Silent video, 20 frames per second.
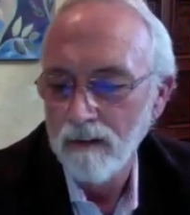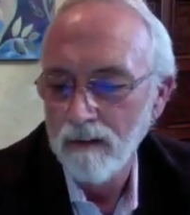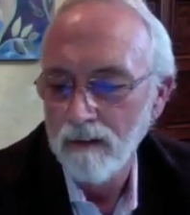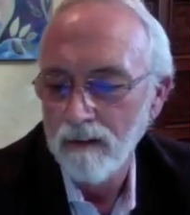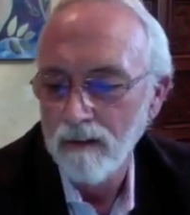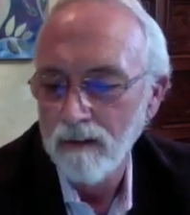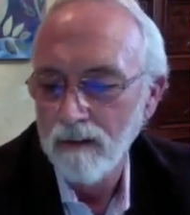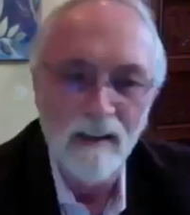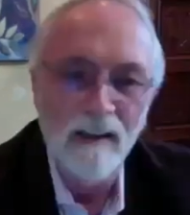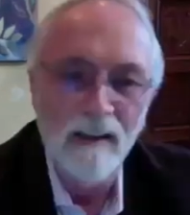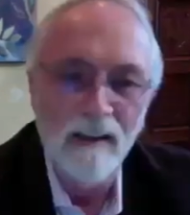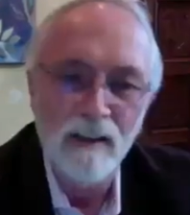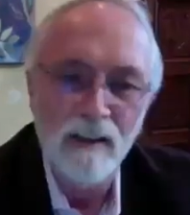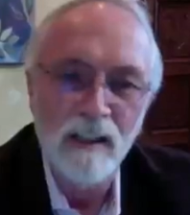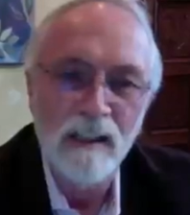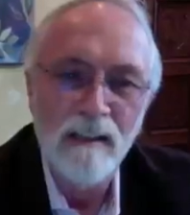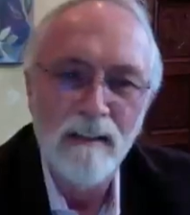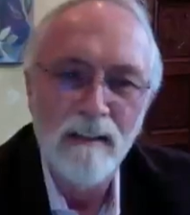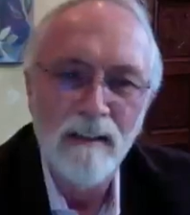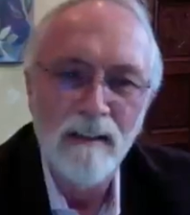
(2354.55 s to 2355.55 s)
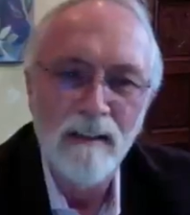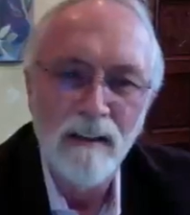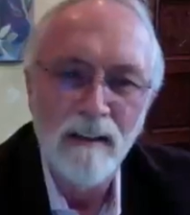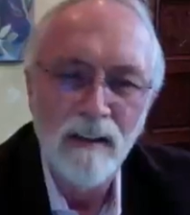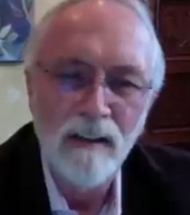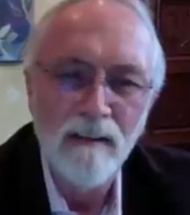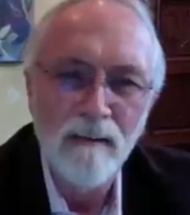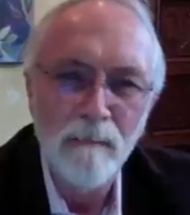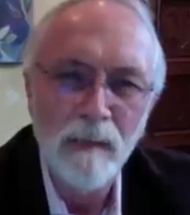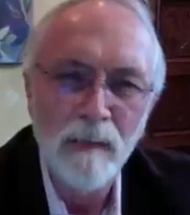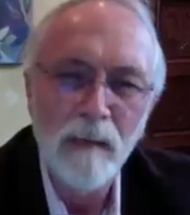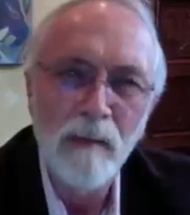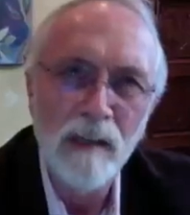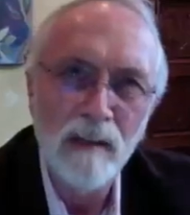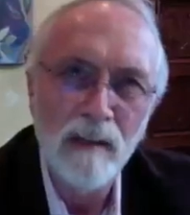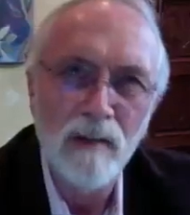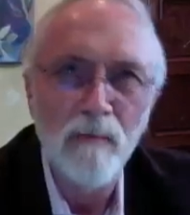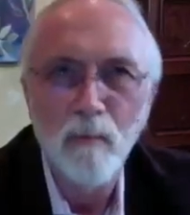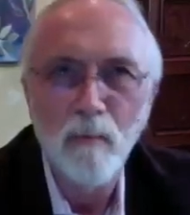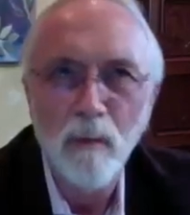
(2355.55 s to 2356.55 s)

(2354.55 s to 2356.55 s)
like I said, maybe as